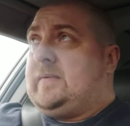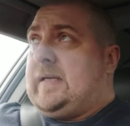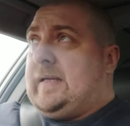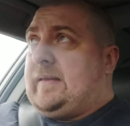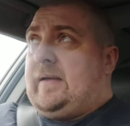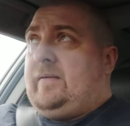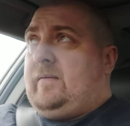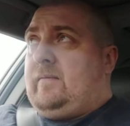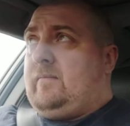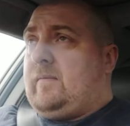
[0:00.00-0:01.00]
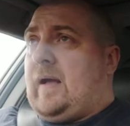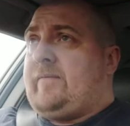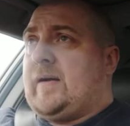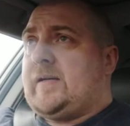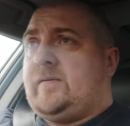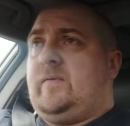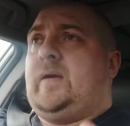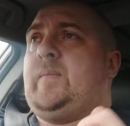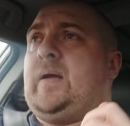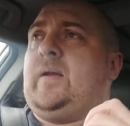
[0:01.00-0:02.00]
did the live-action
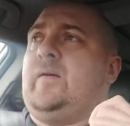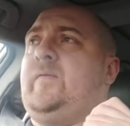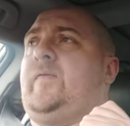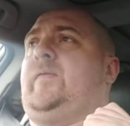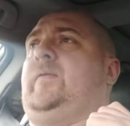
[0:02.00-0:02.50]
remake of